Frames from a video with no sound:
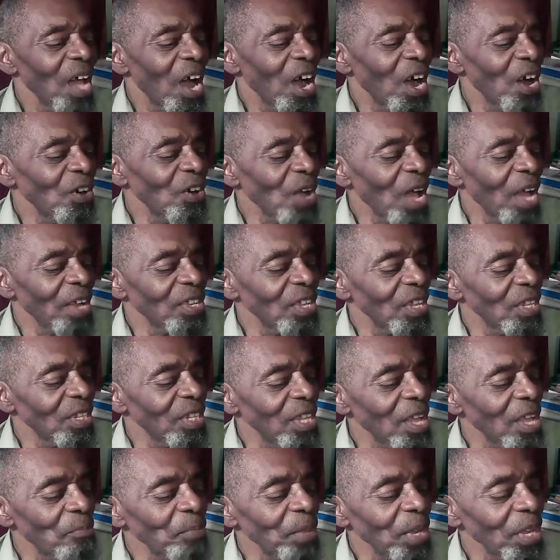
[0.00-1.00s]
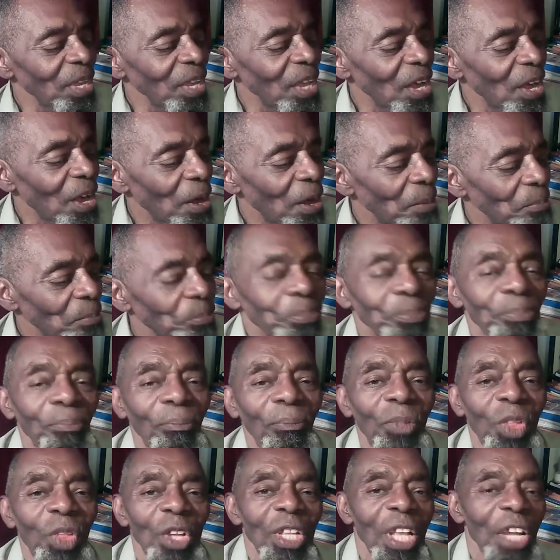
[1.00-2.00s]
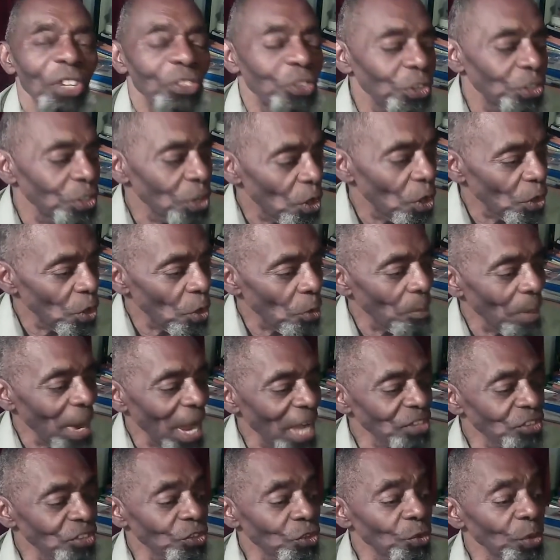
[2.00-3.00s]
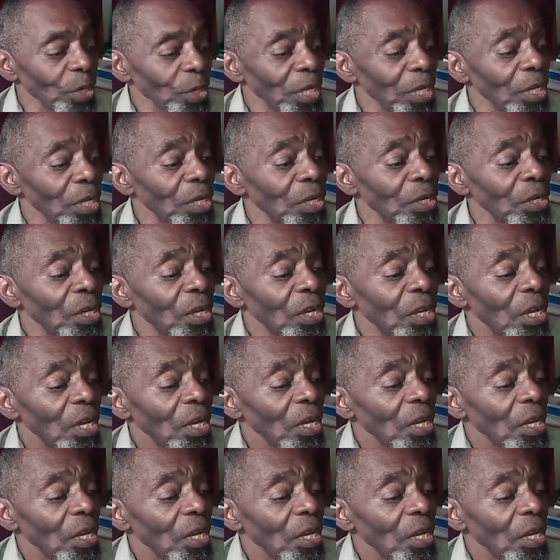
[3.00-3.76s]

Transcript: Oh, let me let you know on my screen,